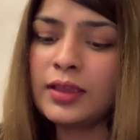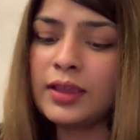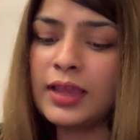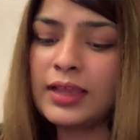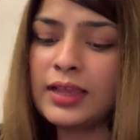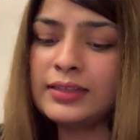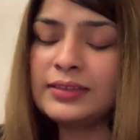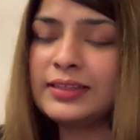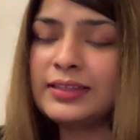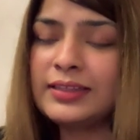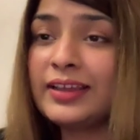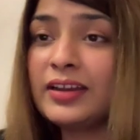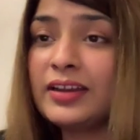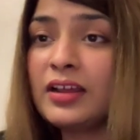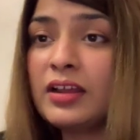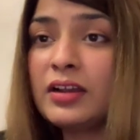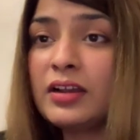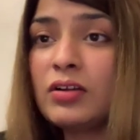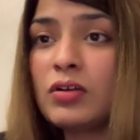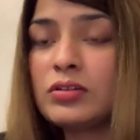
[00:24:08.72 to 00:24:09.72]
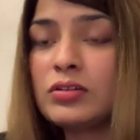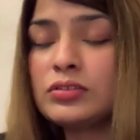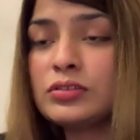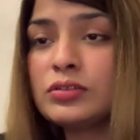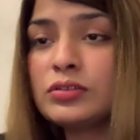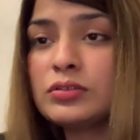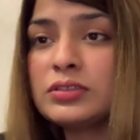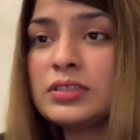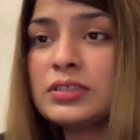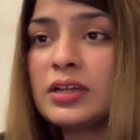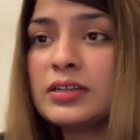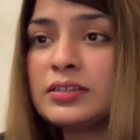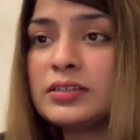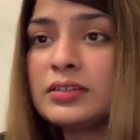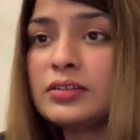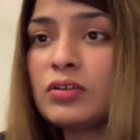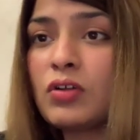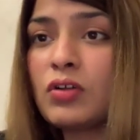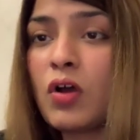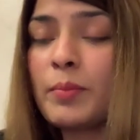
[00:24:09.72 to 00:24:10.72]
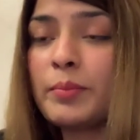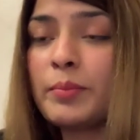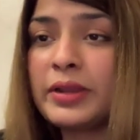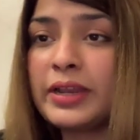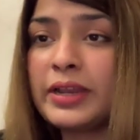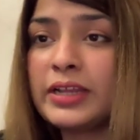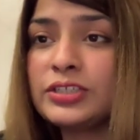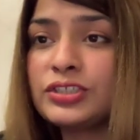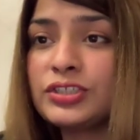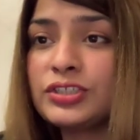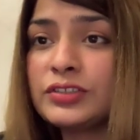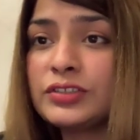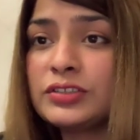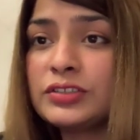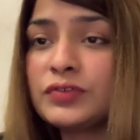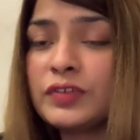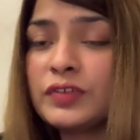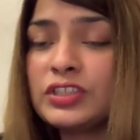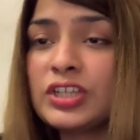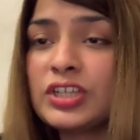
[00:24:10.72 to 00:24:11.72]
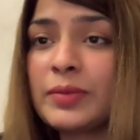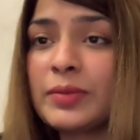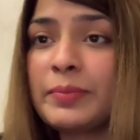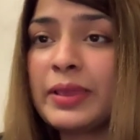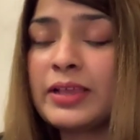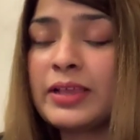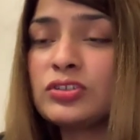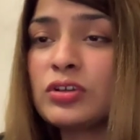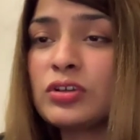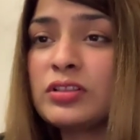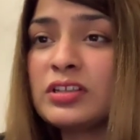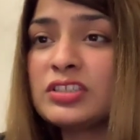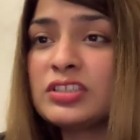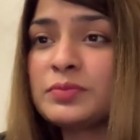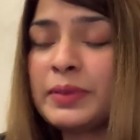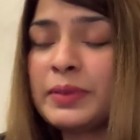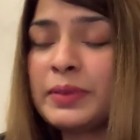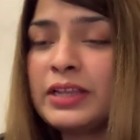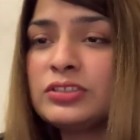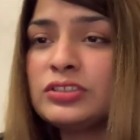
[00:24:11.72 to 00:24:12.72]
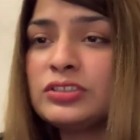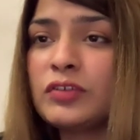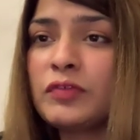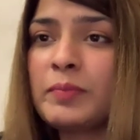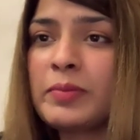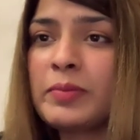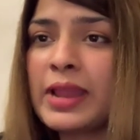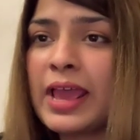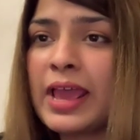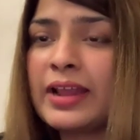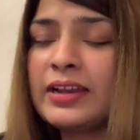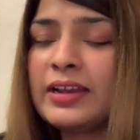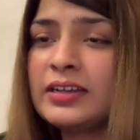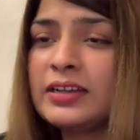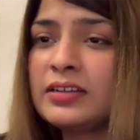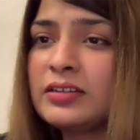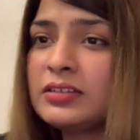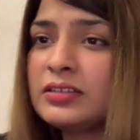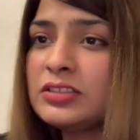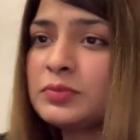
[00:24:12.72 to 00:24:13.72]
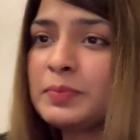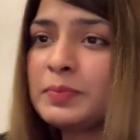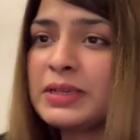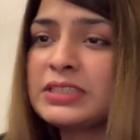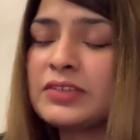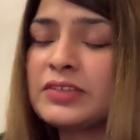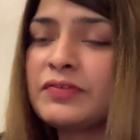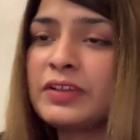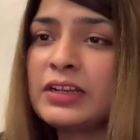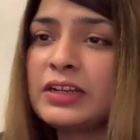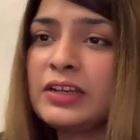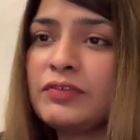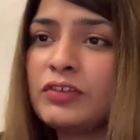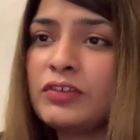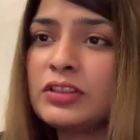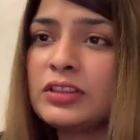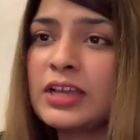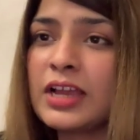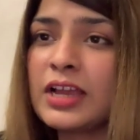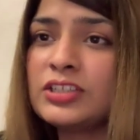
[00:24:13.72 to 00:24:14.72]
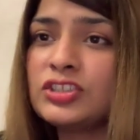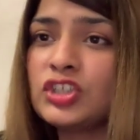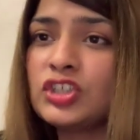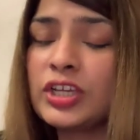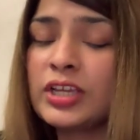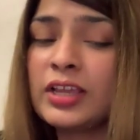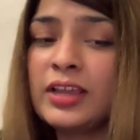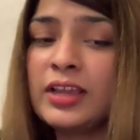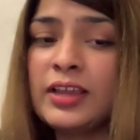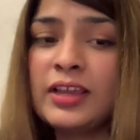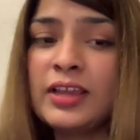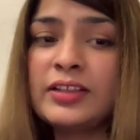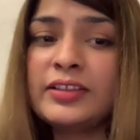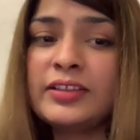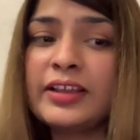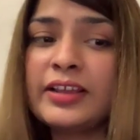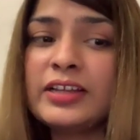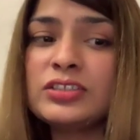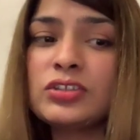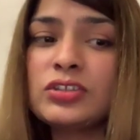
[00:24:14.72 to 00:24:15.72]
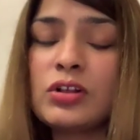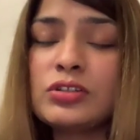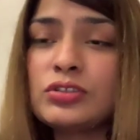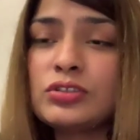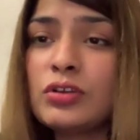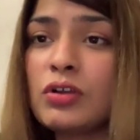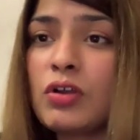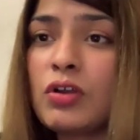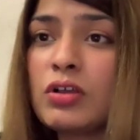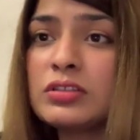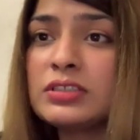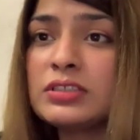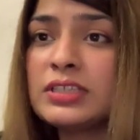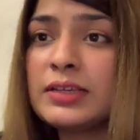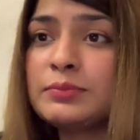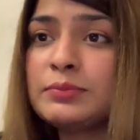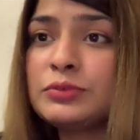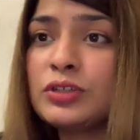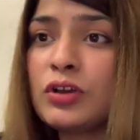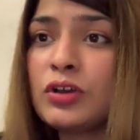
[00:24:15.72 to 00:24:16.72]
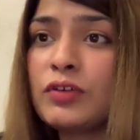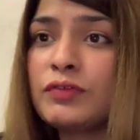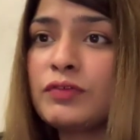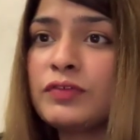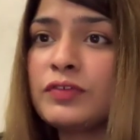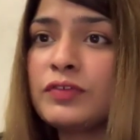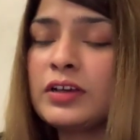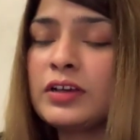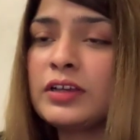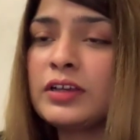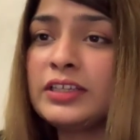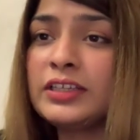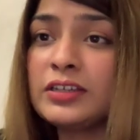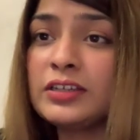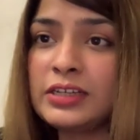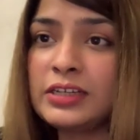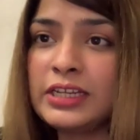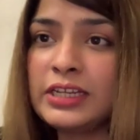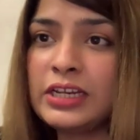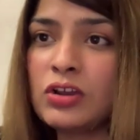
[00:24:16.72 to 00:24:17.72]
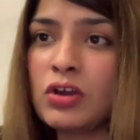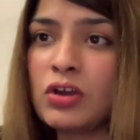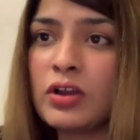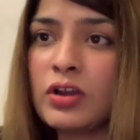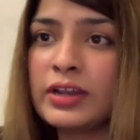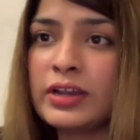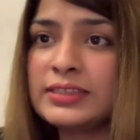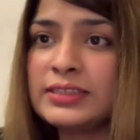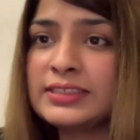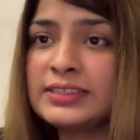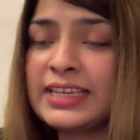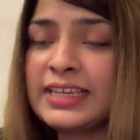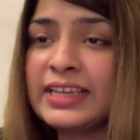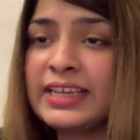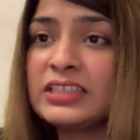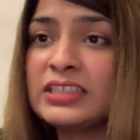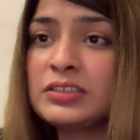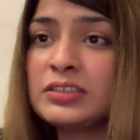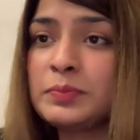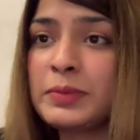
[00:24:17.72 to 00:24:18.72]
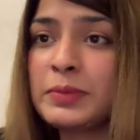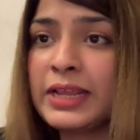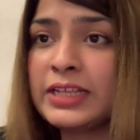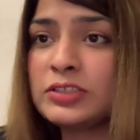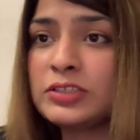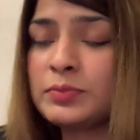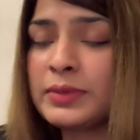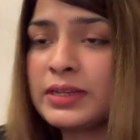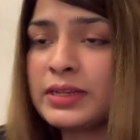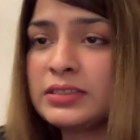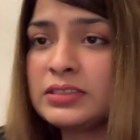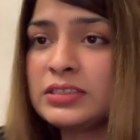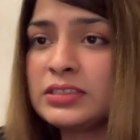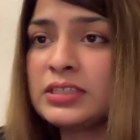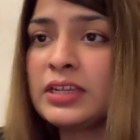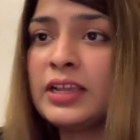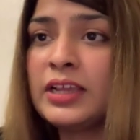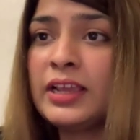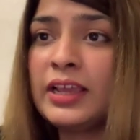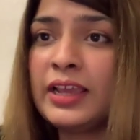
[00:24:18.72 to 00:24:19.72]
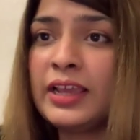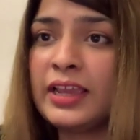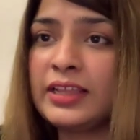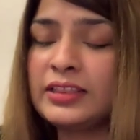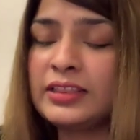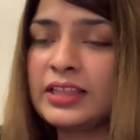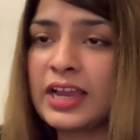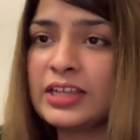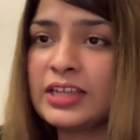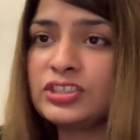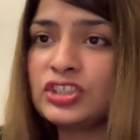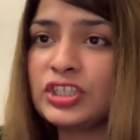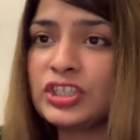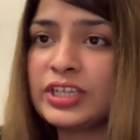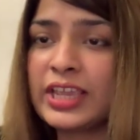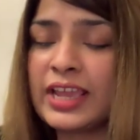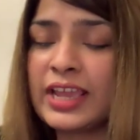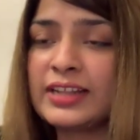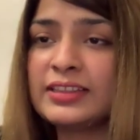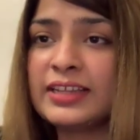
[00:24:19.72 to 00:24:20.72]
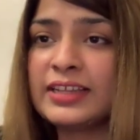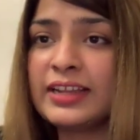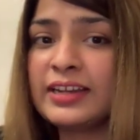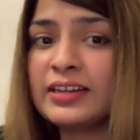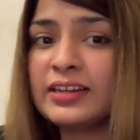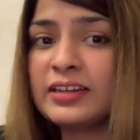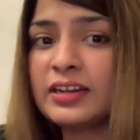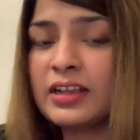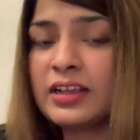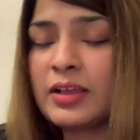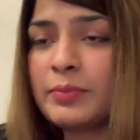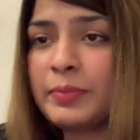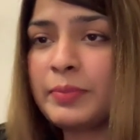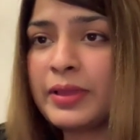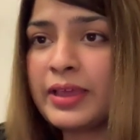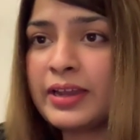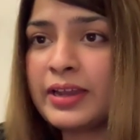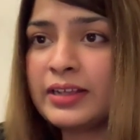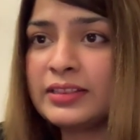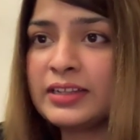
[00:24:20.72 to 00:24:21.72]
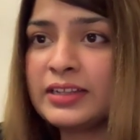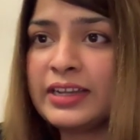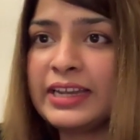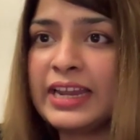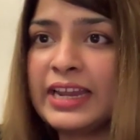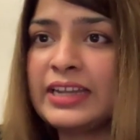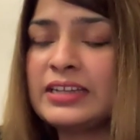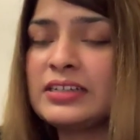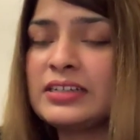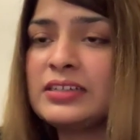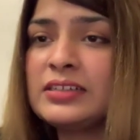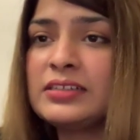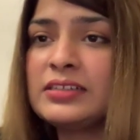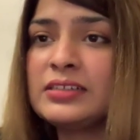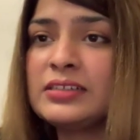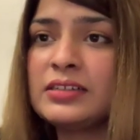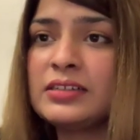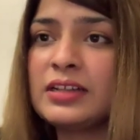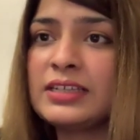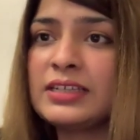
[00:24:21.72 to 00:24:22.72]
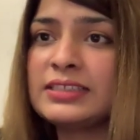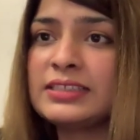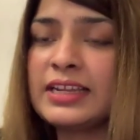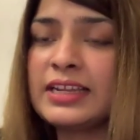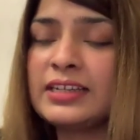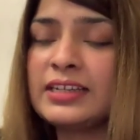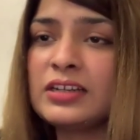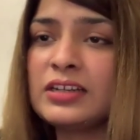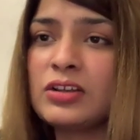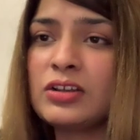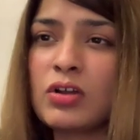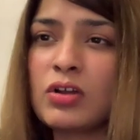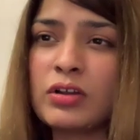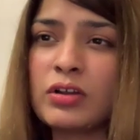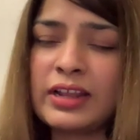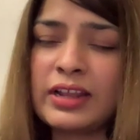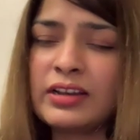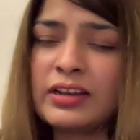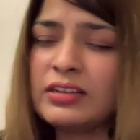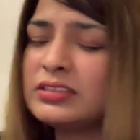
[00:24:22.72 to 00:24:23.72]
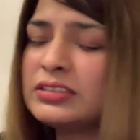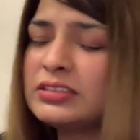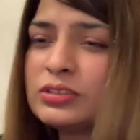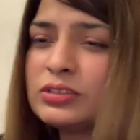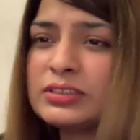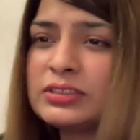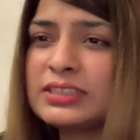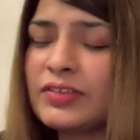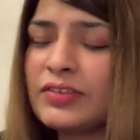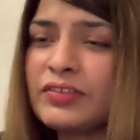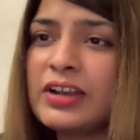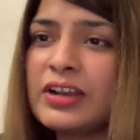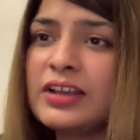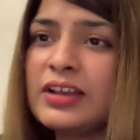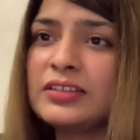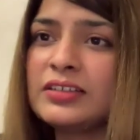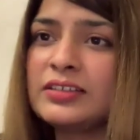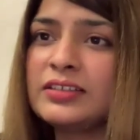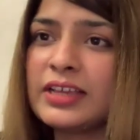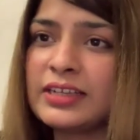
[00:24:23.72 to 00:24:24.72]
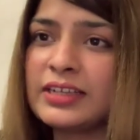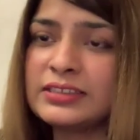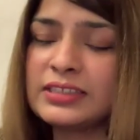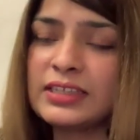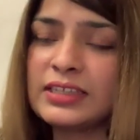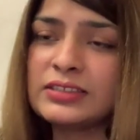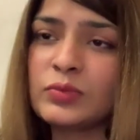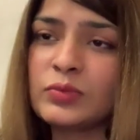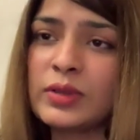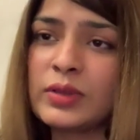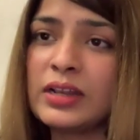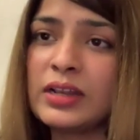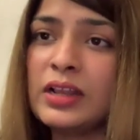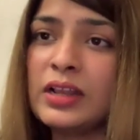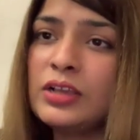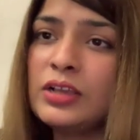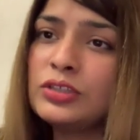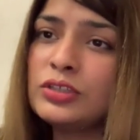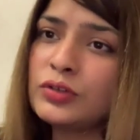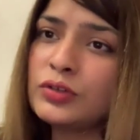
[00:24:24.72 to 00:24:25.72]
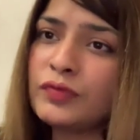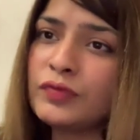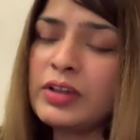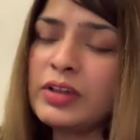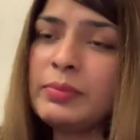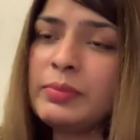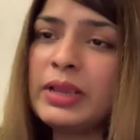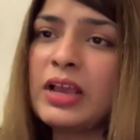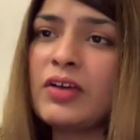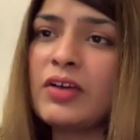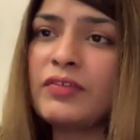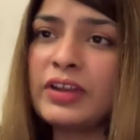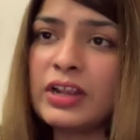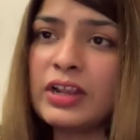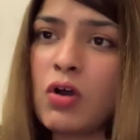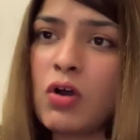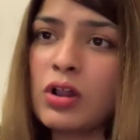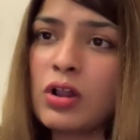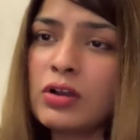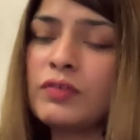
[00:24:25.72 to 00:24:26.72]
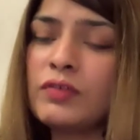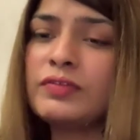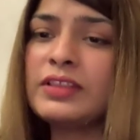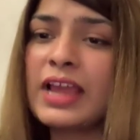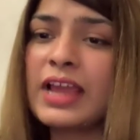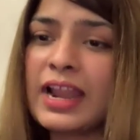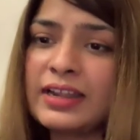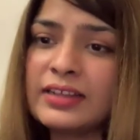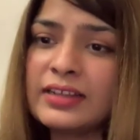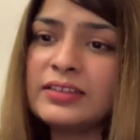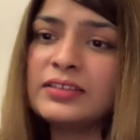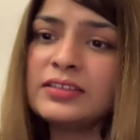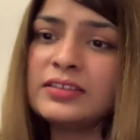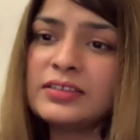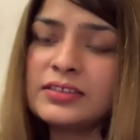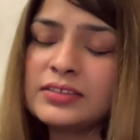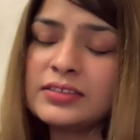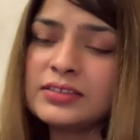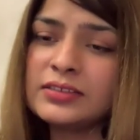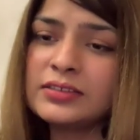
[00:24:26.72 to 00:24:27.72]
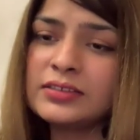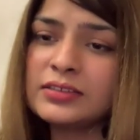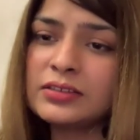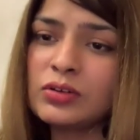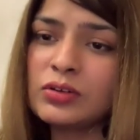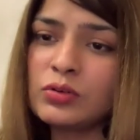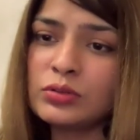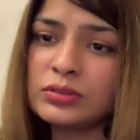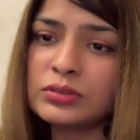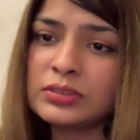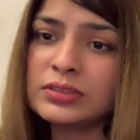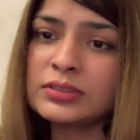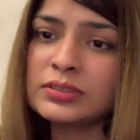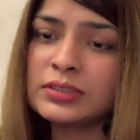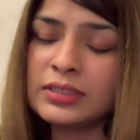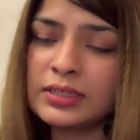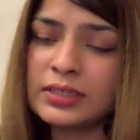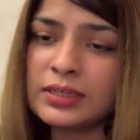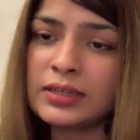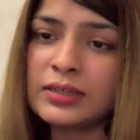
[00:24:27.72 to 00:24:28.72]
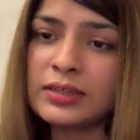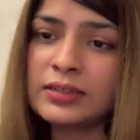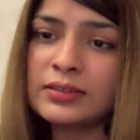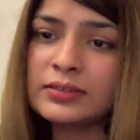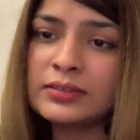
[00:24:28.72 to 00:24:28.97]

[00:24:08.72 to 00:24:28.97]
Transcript: and there are also certain combinations which are based on the speeds of planet specifically for tajik there is also a concept of uh, yearly lord and seeing its placement in tajik and then comparing the natal ascendant lord and several other things as well so yeah. we'll be covering all of that in the yeah. course yeah, yeah.